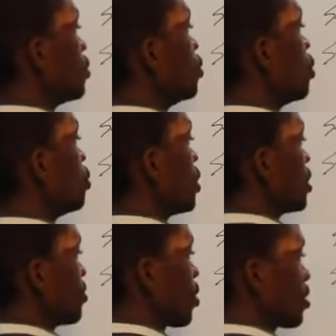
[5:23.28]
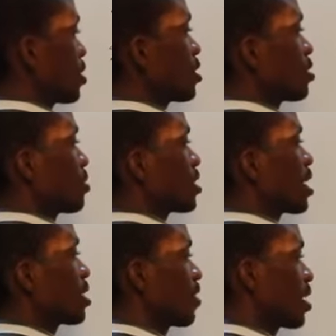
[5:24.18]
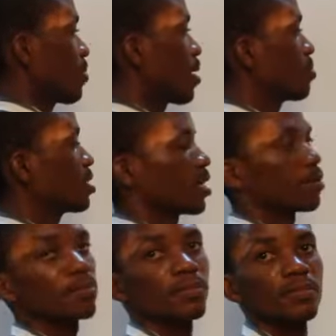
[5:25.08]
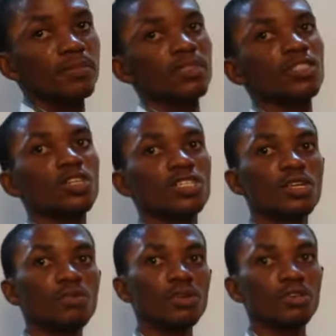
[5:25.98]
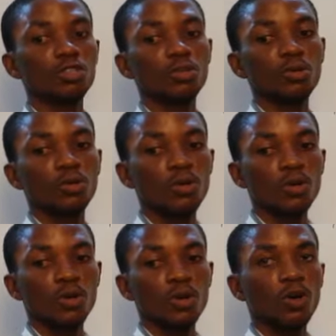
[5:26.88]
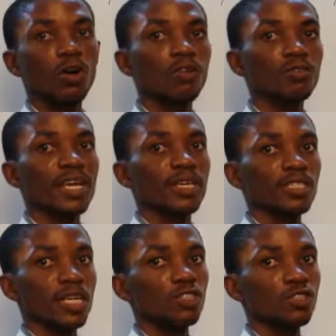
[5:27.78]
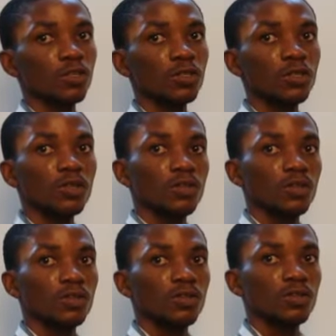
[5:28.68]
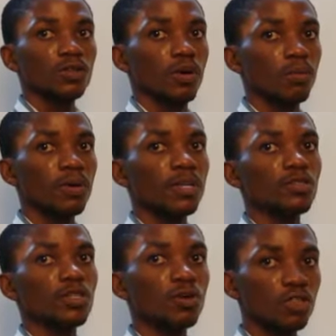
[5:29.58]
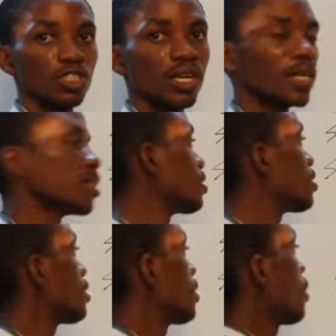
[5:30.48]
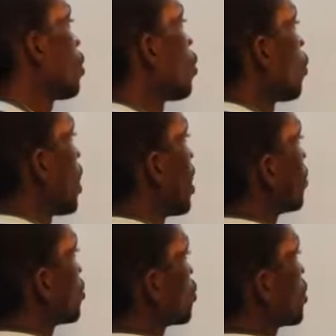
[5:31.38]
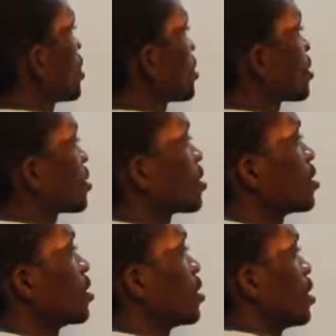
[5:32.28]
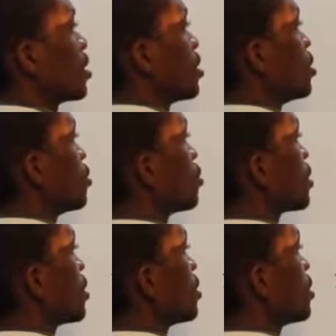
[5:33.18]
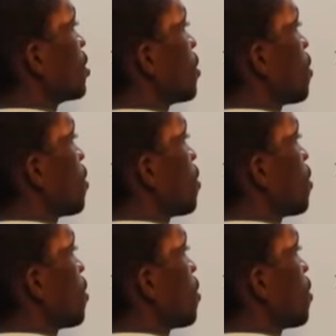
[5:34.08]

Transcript: no units because this is meter divided by meter. It's just a ratio of the extension compared to the original length, while stress is in Newton